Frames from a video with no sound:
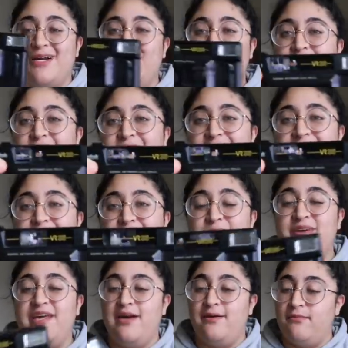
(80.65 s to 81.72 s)
I ordered a
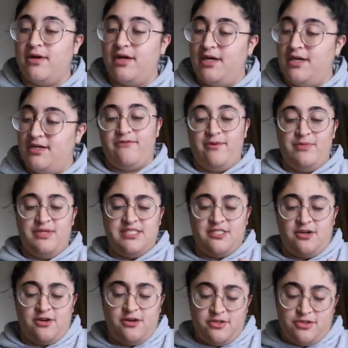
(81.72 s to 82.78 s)
film camera from this girl